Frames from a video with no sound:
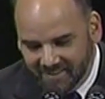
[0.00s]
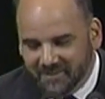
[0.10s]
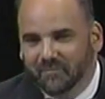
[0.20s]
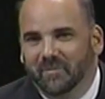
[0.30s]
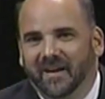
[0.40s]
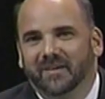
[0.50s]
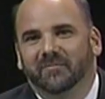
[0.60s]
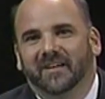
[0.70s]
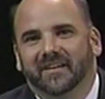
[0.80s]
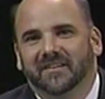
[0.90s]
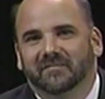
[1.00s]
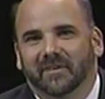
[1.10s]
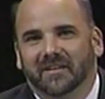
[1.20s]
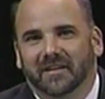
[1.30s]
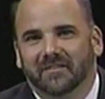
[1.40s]
The bottom line is
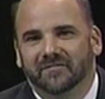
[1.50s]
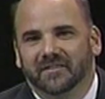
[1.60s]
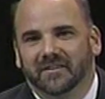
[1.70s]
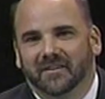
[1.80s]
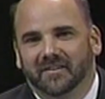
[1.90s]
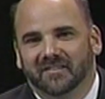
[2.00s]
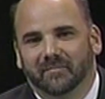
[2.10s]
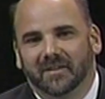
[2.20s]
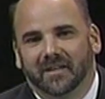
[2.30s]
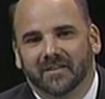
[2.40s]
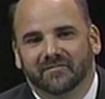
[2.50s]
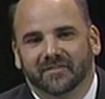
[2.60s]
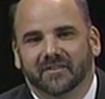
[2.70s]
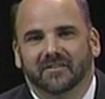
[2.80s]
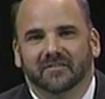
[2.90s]
my life in the arts, my life
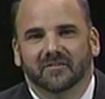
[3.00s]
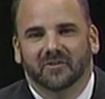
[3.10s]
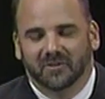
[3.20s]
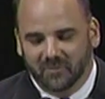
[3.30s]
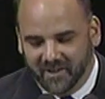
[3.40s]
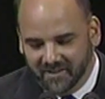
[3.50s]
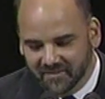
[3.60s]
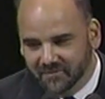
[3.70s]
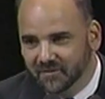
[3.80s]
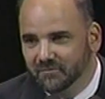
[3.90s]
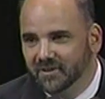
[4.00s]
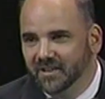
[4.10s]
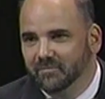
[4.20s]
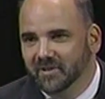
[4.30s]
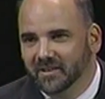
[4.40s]
in all ways would
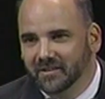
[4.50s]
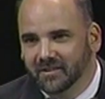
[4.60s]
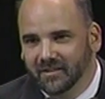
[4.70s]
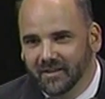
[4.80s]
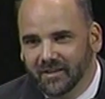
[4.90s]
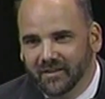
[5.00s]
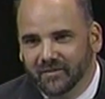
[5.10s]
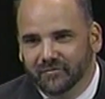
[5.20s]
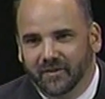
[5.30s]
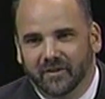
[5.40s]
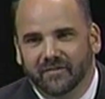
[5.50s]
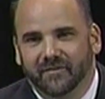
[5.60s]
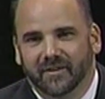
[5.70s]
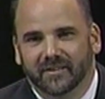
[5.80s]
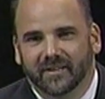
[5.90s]
really mean very,
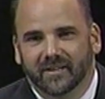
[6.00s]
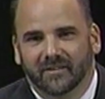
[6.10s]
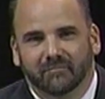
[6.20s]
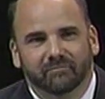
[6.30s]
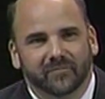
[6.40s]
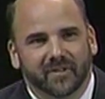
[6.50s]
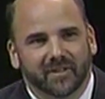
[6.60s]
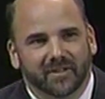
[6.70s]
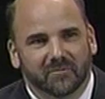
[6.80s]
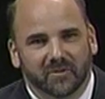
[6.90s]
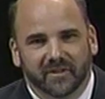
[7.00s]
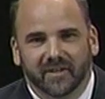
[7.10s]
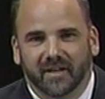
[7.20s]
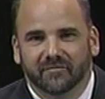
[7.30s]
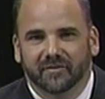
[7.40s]
very little were it
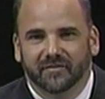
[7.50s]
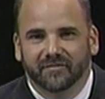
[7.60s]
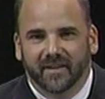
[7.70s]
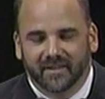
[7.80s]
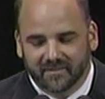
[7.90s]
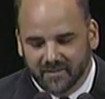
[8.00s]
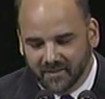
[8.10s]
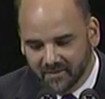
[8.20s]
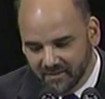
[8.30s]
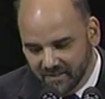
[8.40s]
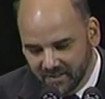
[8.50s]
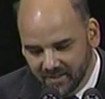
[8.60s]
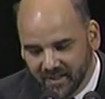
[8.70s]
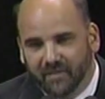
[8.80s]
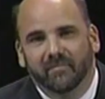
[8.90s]
not for the fact that
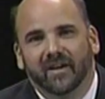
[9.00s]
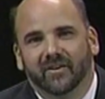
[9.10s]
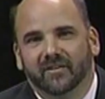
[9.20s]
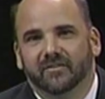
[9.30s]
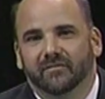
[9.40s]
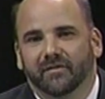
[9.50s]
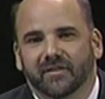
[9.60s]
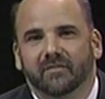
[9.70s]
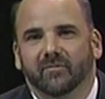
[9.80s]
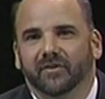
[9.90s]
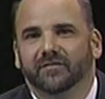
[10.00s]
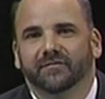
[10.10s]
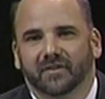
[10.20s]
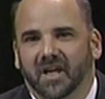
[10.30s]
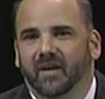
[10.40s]
I'm married to the most
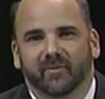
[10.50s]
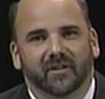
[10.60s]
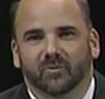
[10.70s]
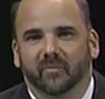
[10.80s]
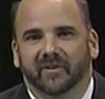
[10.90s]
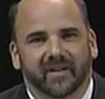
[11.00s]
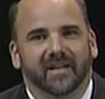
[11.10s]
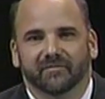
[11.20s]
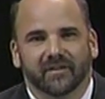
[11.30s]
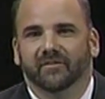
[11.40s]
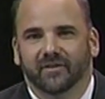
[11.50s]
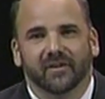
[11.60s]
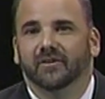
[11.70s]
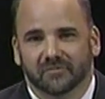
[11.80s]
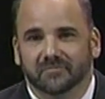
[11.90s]
phenomenal woman I've ever
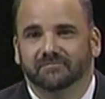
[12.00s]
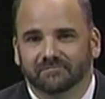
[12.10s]
known.